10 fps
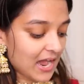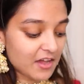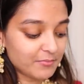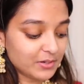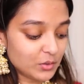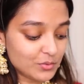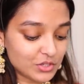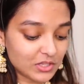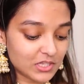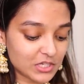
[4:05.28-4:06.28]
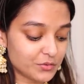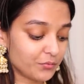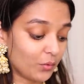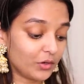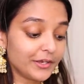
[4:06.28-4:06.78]
I have been using this
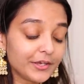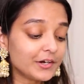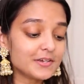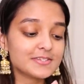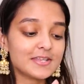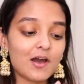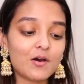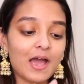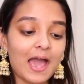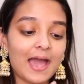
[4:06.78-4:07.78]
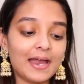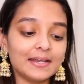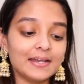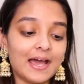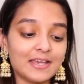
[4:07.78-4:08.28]
for years now
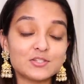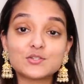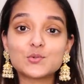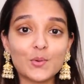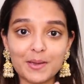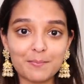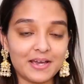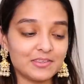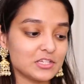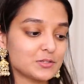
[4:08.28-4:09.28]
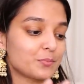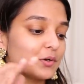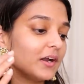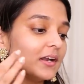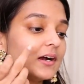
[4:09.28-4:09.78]
and I swear by this
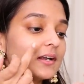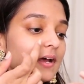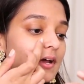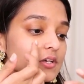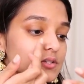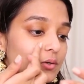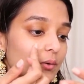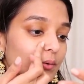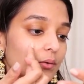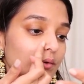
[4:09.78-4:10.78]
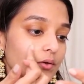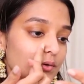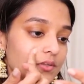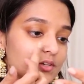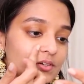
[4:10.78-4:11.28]
product. So you
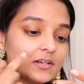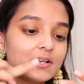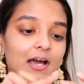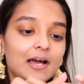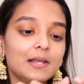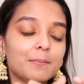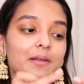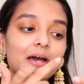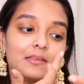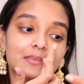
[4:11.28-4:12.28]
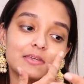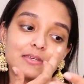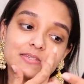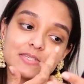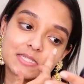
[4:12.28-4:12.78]
know the drill. I'll apply
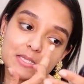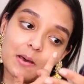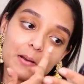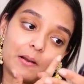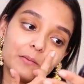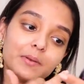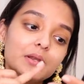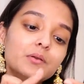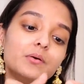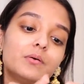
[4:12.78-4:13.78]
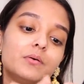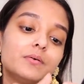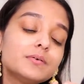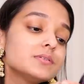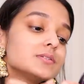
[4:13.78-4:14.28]
this around my
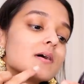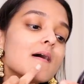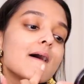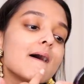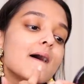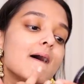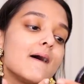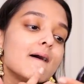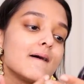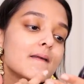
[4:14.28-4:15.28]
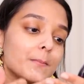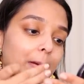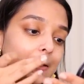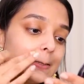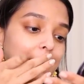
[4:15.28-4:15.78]
nose, on
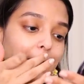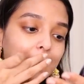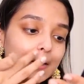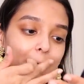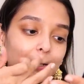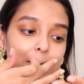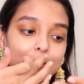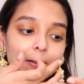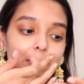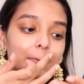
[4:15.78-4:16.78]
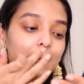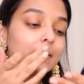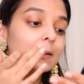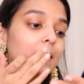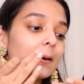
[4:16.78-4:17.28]
my chin a little
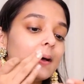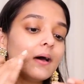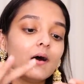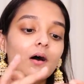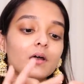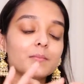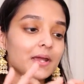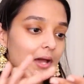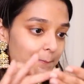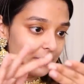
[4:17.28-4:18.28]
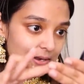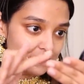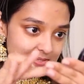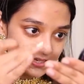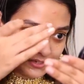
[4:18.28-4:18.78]
bit, on my upper
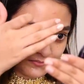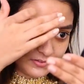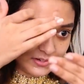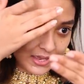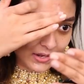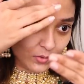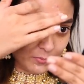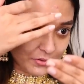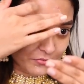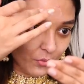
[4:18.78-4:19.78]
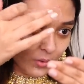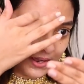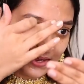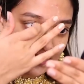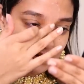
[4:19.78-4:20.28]
lips even, and on my
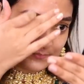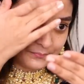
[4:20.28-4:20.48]
forehead.